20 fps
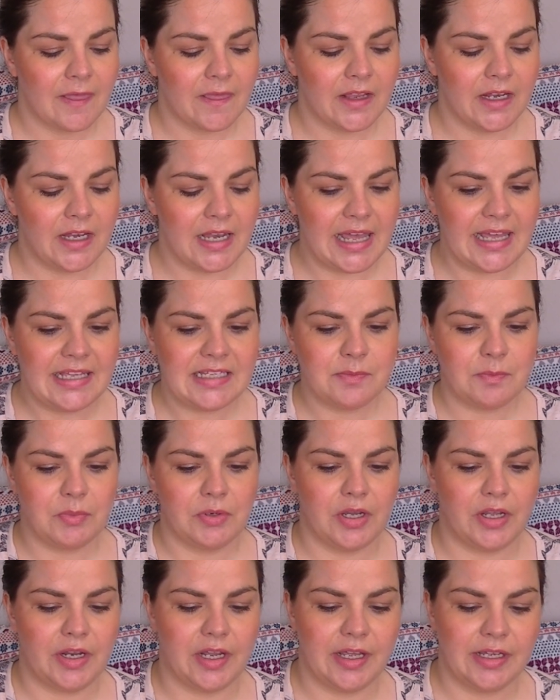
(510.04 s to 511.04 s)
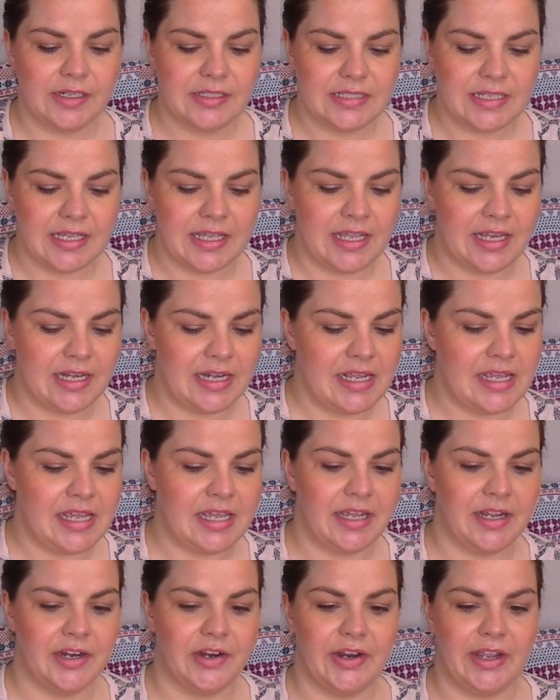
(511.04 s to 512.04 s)
The last product in
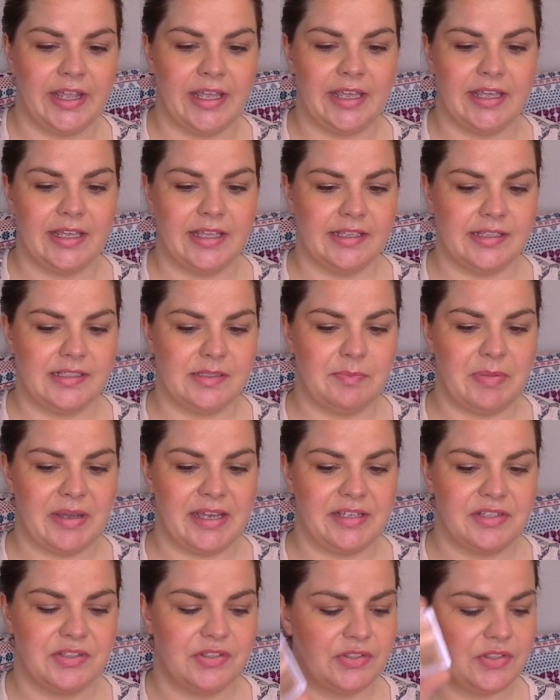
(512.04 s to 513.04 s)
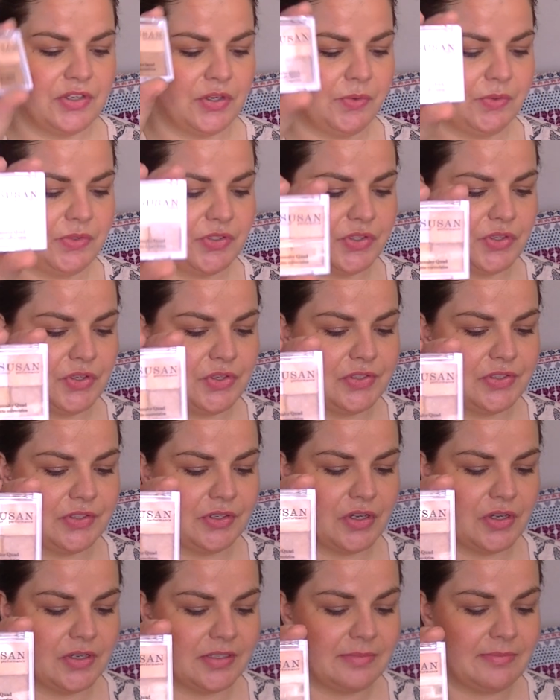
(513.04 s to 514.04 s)
here is by So
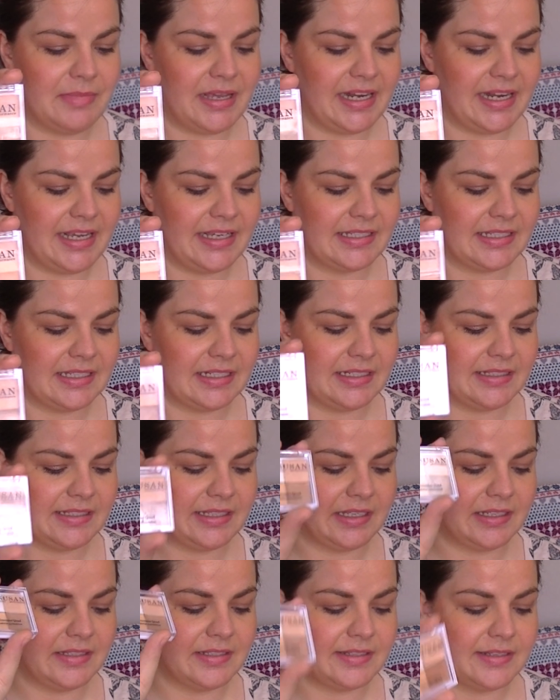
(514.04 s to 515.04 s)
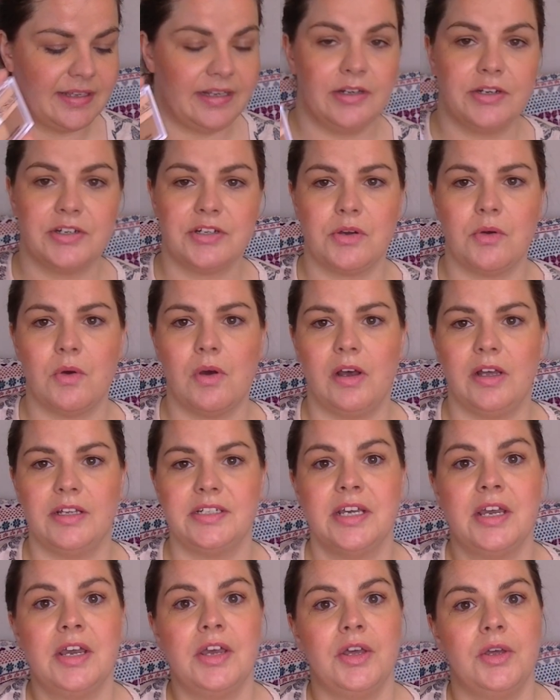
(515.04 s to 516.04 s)
Susan Cosmetics and it's a concealer
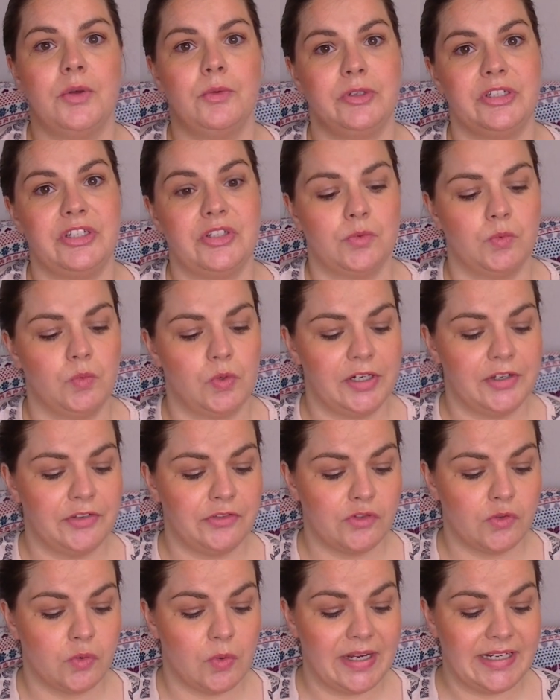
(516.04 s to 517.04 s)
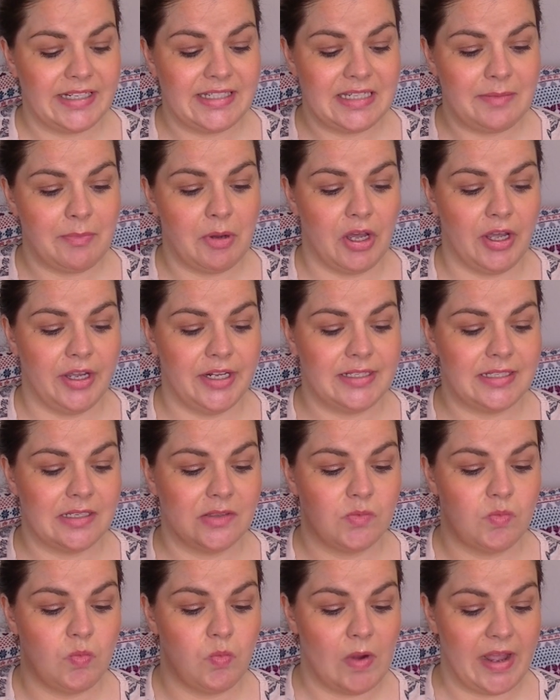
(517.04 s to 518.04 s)
quad, which is worth £20
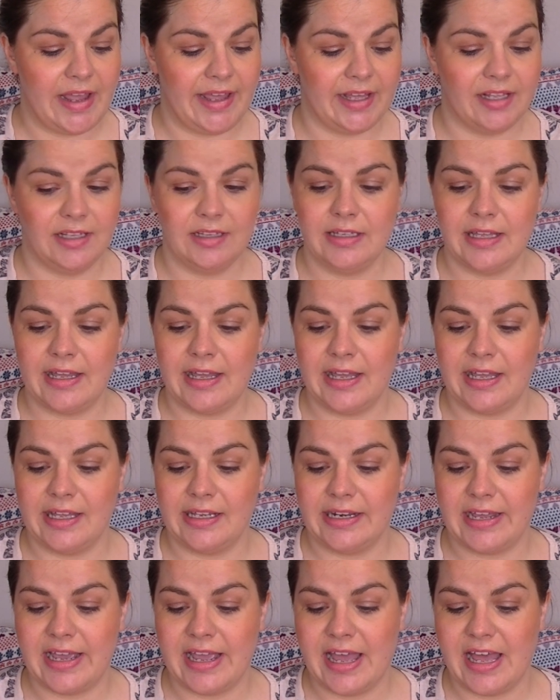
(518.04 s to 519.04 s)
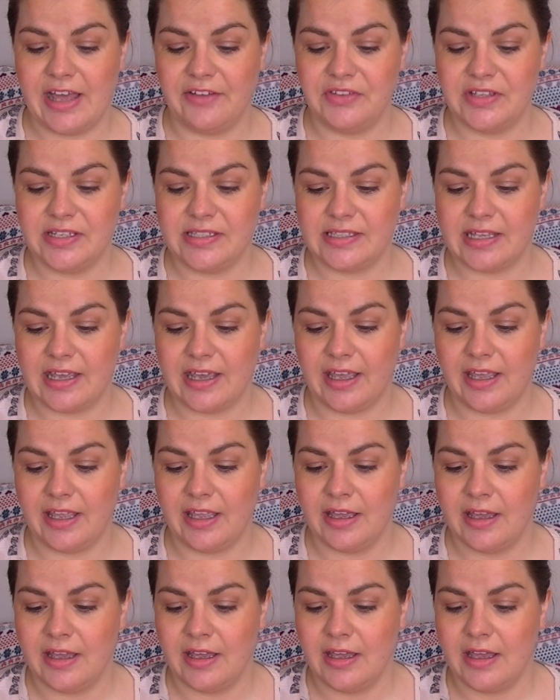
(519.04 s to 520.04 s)
as well. And I have to say,